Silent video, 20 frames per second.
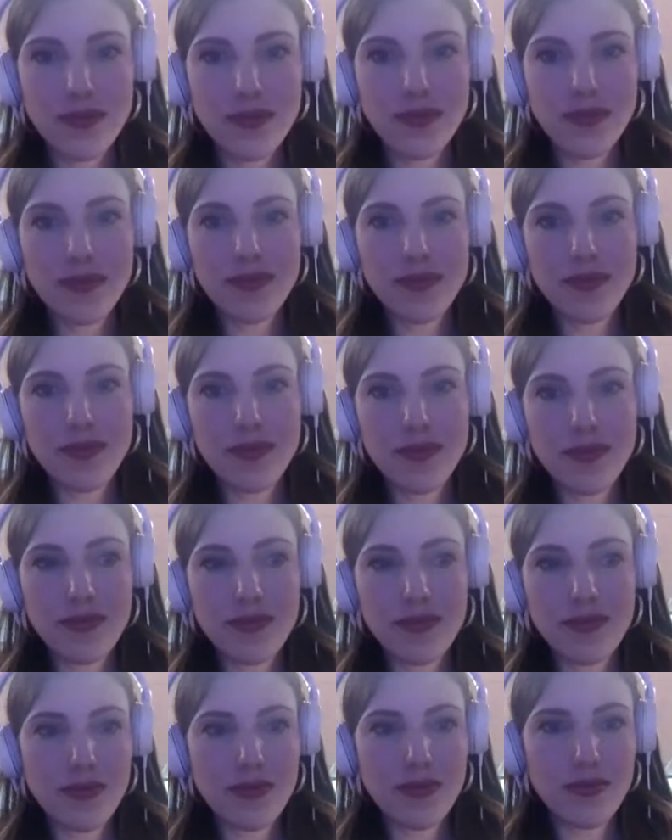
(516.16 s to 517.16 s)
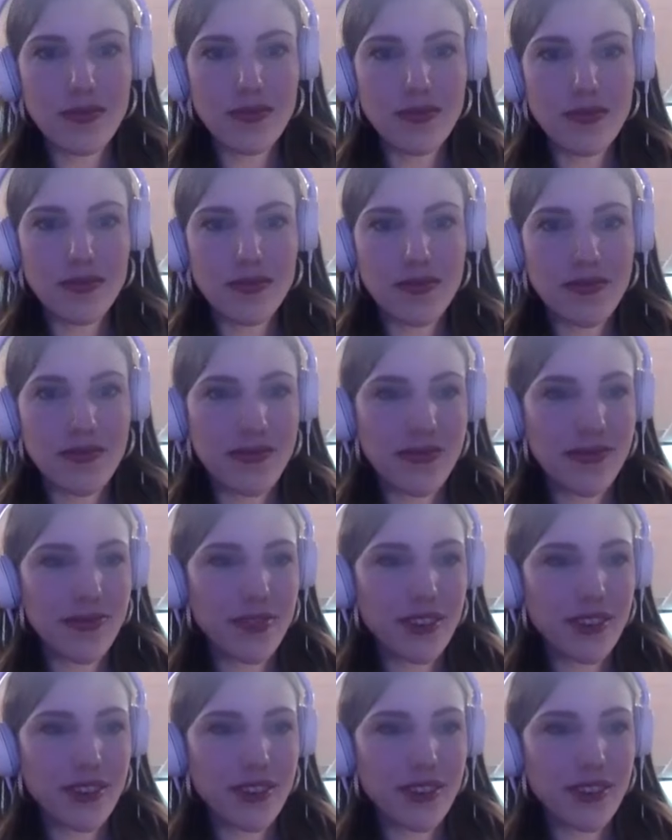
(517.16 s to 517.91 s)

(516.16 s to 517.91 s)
[no speech]